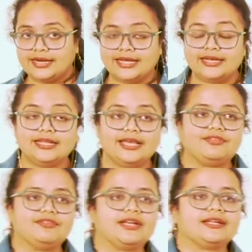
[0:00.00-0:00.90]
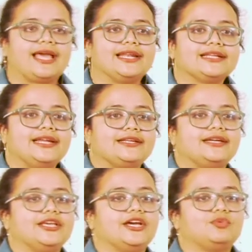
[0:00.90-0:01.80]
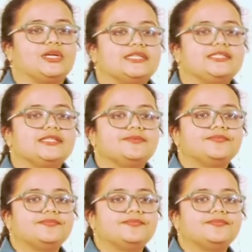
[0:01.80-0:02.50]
Done? Everyone calculated your words?